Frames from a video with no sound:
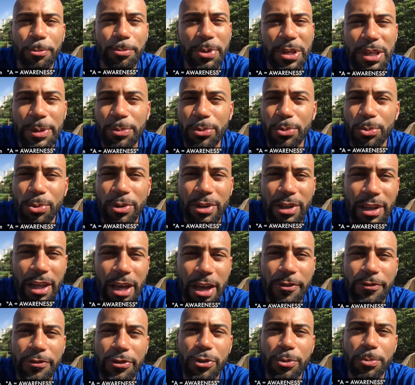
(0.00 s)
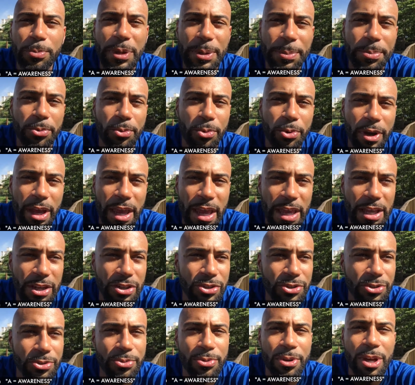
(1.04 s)
people will love you, people will
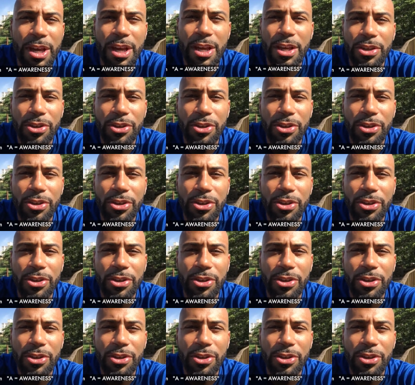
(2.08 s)
hate you.